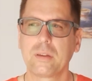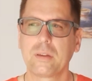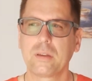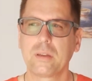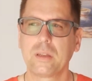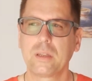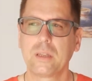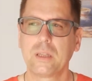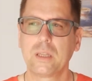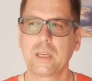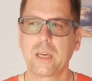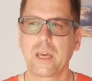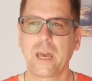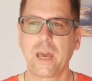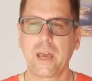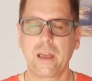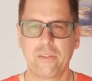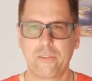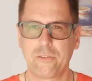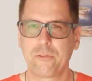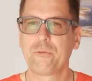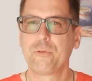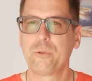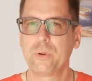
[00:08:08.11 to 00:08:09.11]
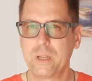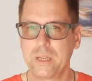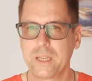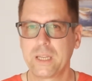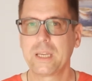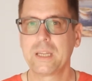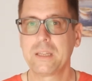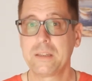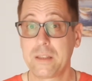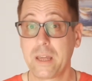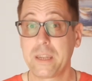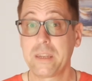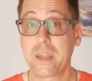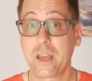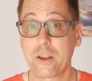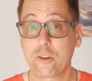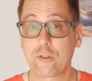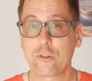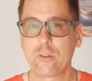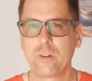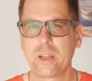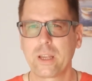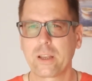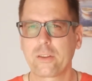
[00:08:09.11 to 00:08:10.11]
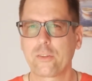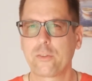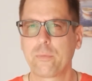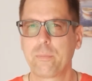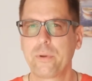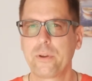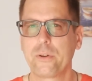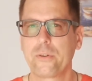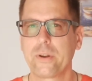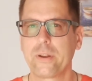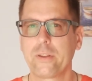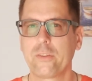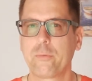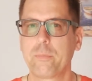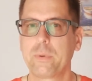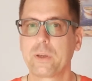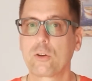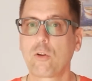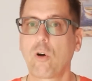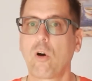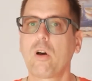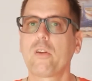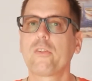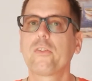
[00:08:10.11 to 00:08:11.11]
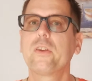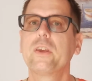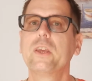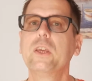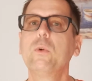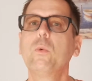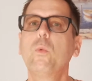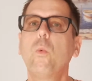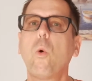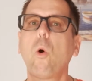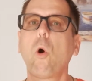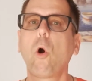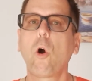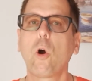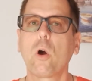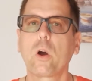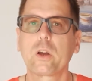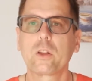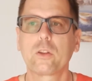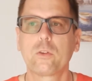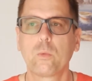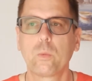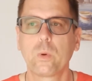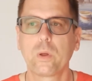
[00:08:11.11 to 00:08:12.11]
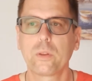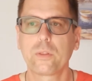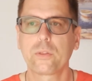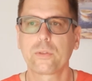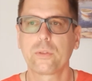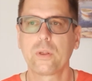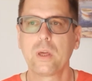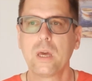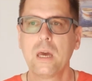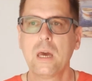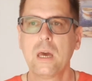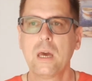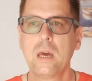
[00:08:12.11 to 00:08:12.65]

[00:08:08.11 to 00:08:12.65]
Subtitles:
he has really international experience, because he worked with